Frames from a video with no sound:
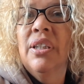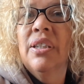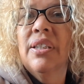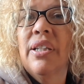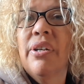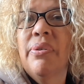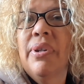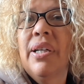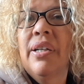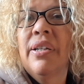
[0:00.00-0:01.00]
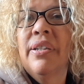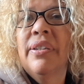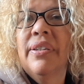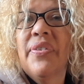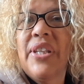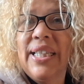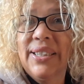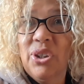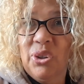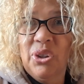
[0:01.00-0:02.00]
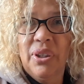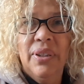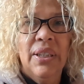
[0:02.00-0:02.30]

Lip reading: So that's good.